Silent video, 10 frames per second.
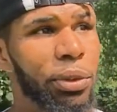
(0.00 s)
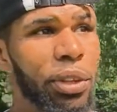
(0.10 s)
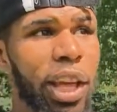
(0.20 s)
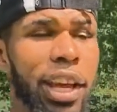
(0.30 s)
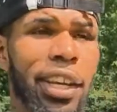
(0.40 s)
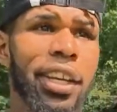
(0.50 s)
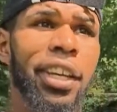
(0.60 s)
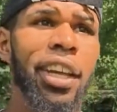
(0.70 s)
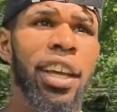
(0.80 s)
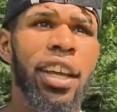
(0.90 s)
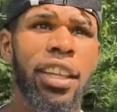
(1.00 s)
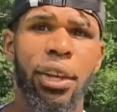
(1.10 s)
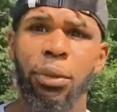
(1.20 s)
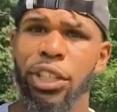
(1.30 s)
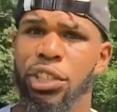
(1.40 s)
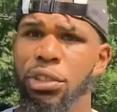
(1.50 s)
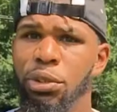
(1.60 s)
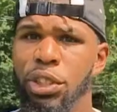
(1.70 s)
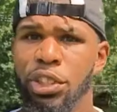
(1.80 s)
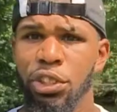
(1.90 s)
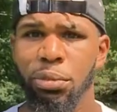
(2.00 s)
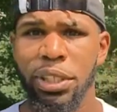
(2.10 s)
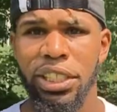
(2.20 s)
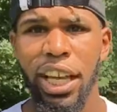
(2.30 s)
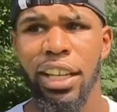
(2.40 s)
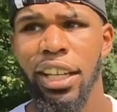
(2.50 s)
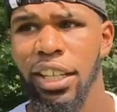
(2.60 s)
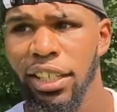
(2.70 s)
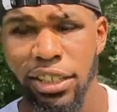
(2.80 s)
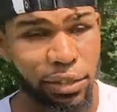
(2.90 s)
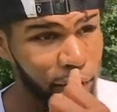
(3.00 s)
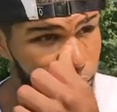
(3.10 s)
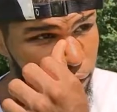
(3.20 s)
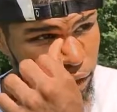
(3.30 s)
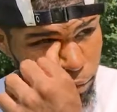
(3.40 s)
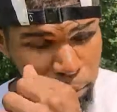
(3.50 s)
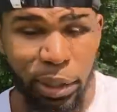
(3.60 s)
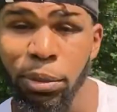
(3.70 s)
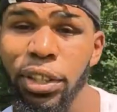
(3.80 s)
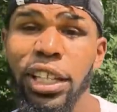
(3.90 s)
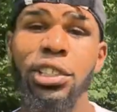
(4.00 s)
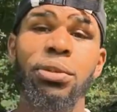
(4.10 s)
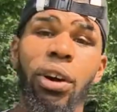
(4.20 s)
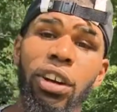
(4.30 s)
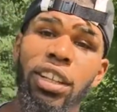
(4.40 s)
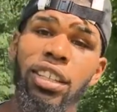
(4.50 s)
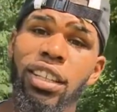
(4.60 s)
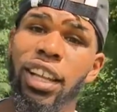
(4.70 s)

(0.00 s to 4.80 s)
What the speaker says: Like, they want you to assume these identities of people that you aren't.